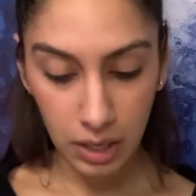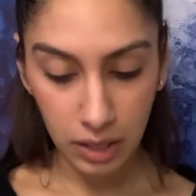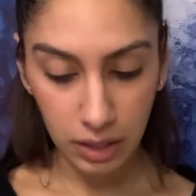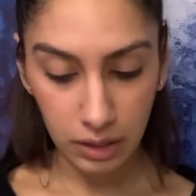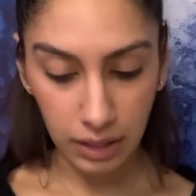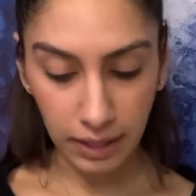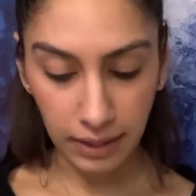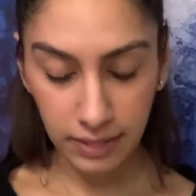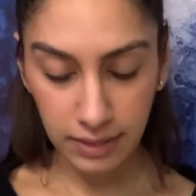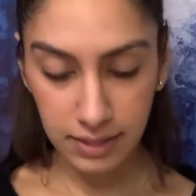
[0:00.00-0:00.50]

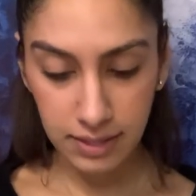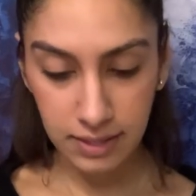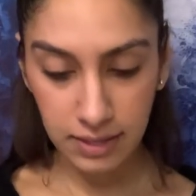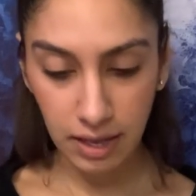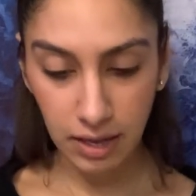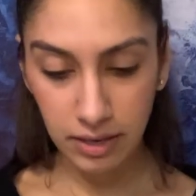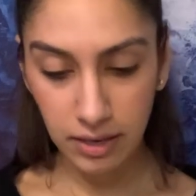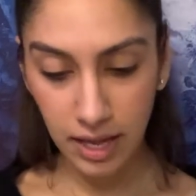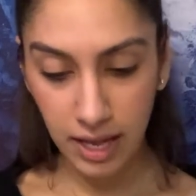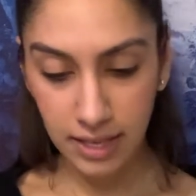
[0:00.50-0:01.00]
like, the
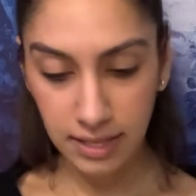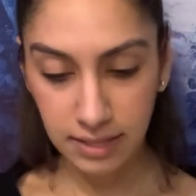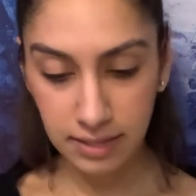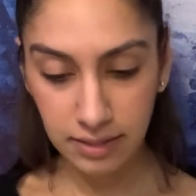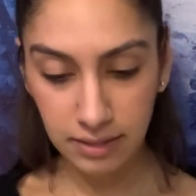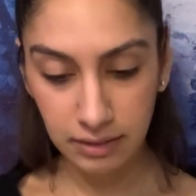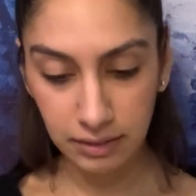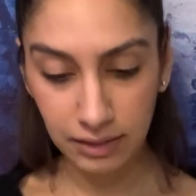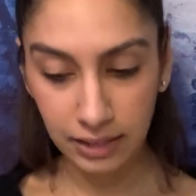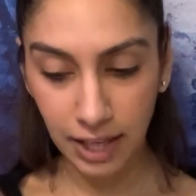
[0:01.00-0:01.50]
sun
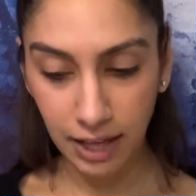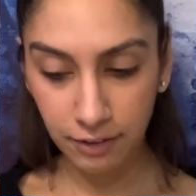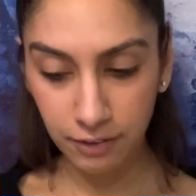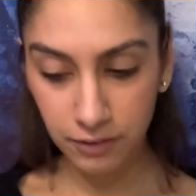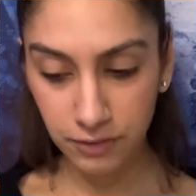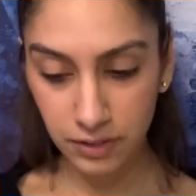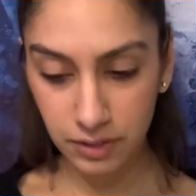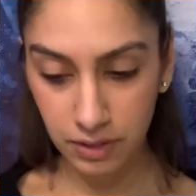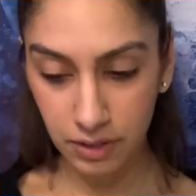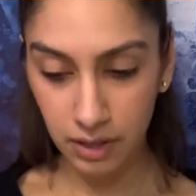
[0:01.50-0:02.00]
has
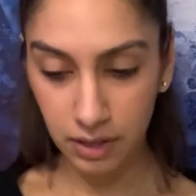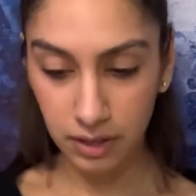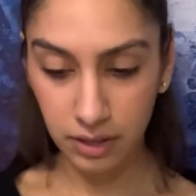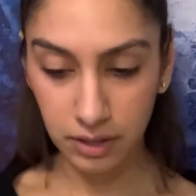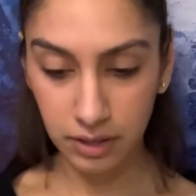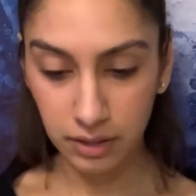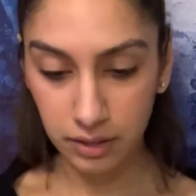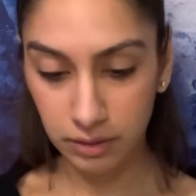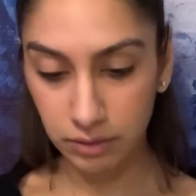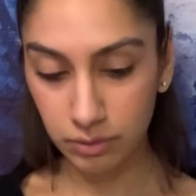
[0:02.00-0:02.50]
left
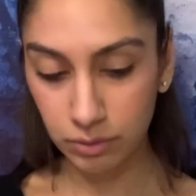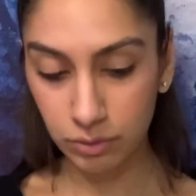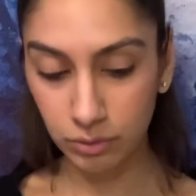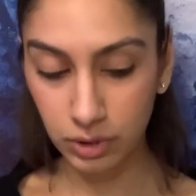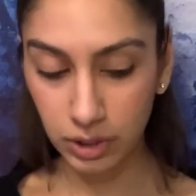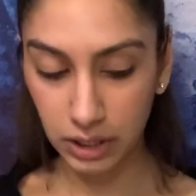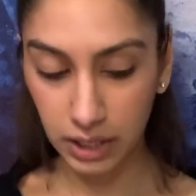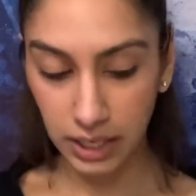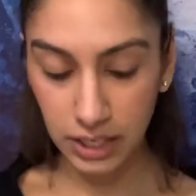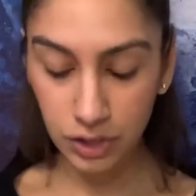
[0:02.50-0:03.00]
the
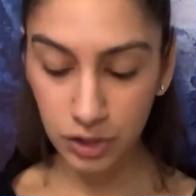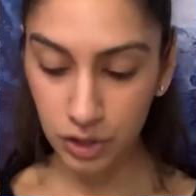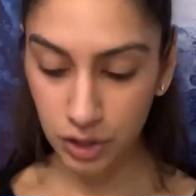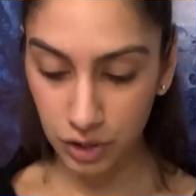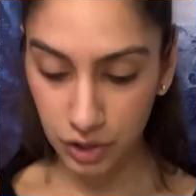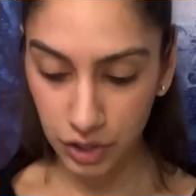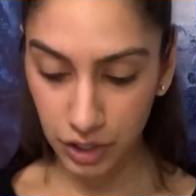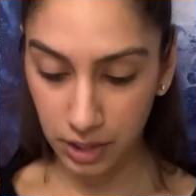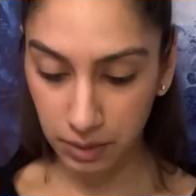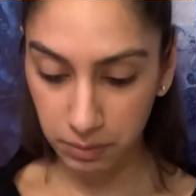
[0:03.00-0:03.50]

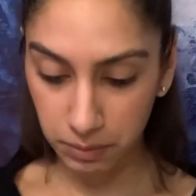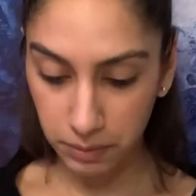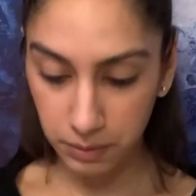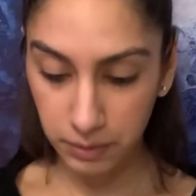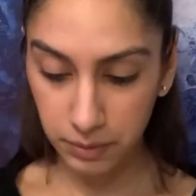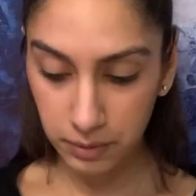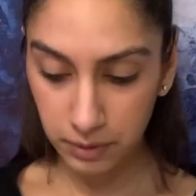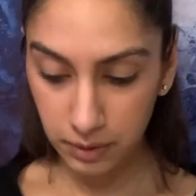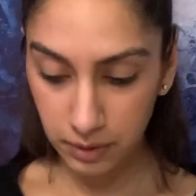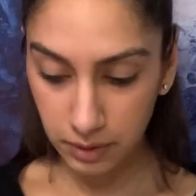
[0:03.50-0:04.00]
relationship.
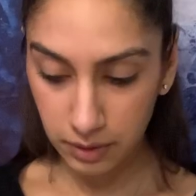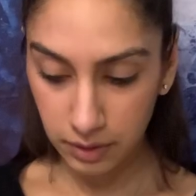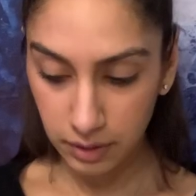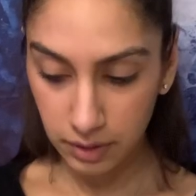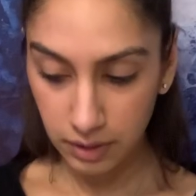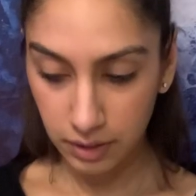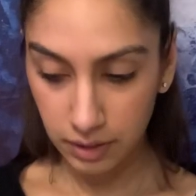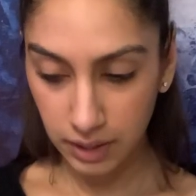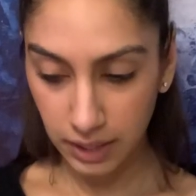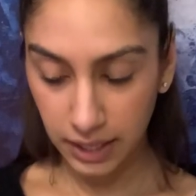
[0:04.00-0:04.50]

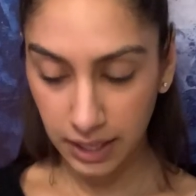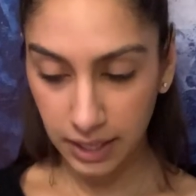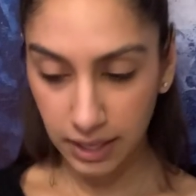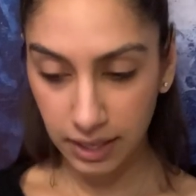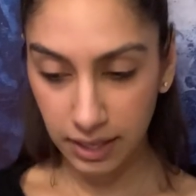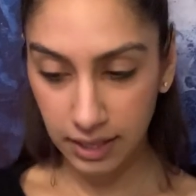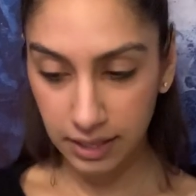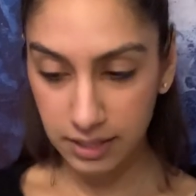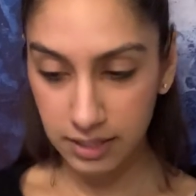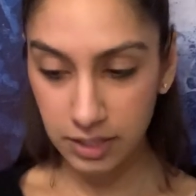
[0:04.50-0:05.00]
Like,
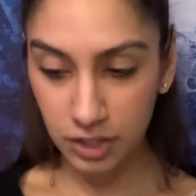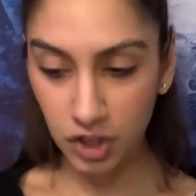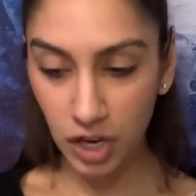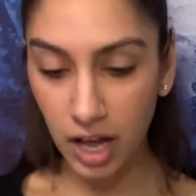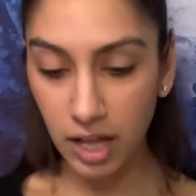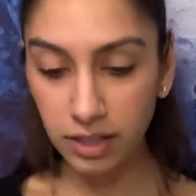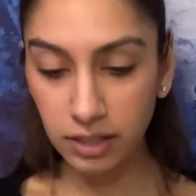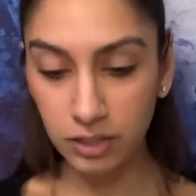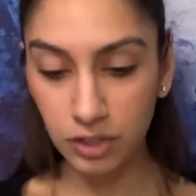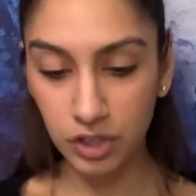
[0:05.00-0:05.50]
it's
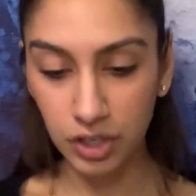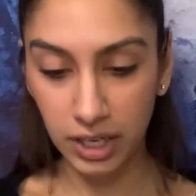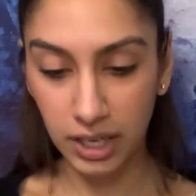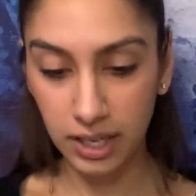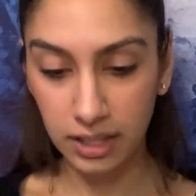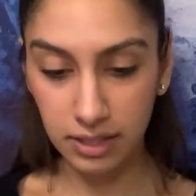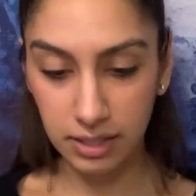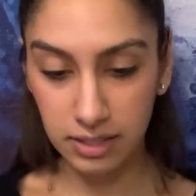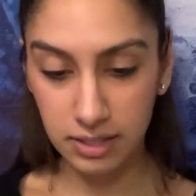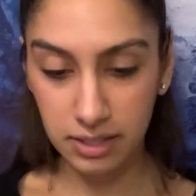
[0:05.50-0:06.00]
challenging
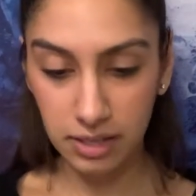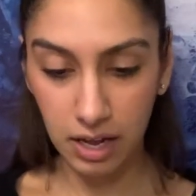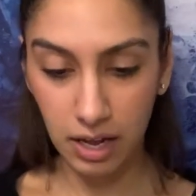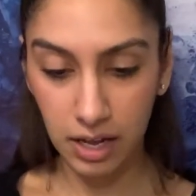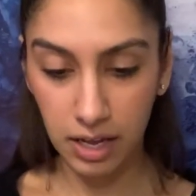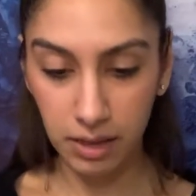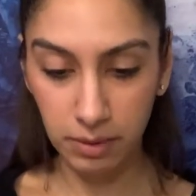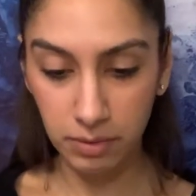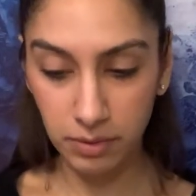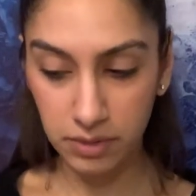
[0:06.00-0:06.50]
at this
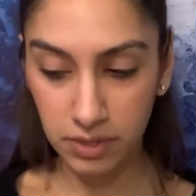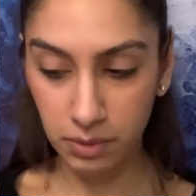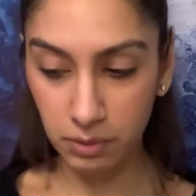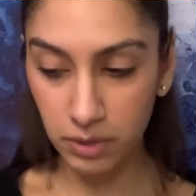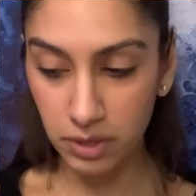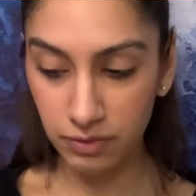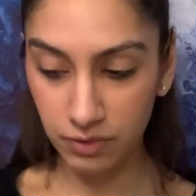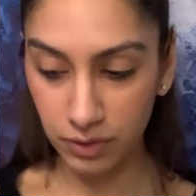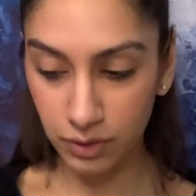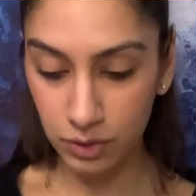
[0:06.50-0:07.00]
time.
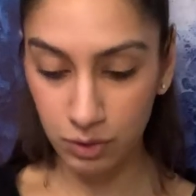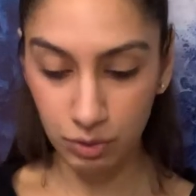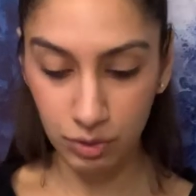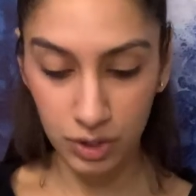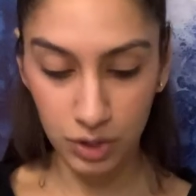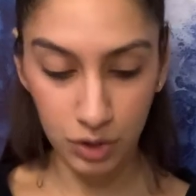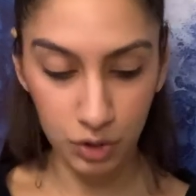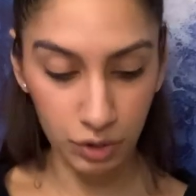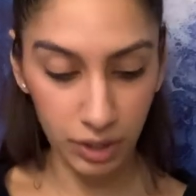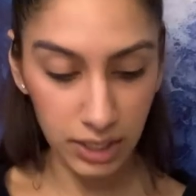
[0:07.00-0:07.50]
Someone feels
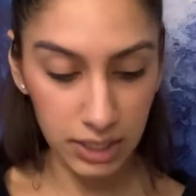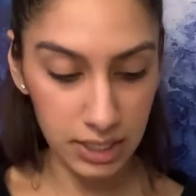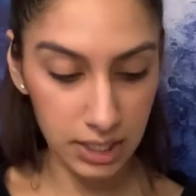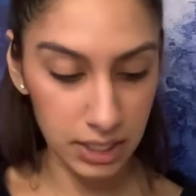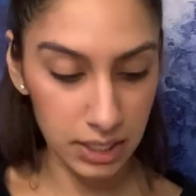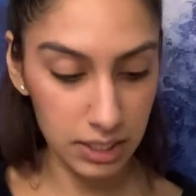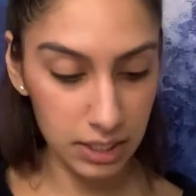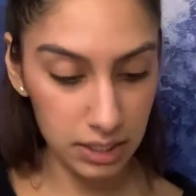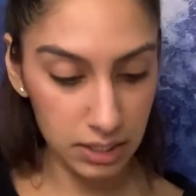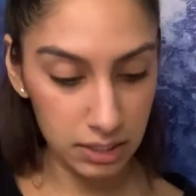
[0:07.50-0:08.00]

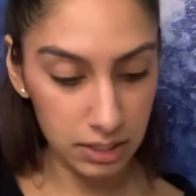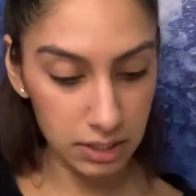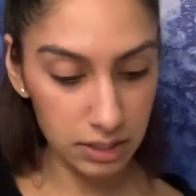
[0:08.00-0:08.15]
restricted.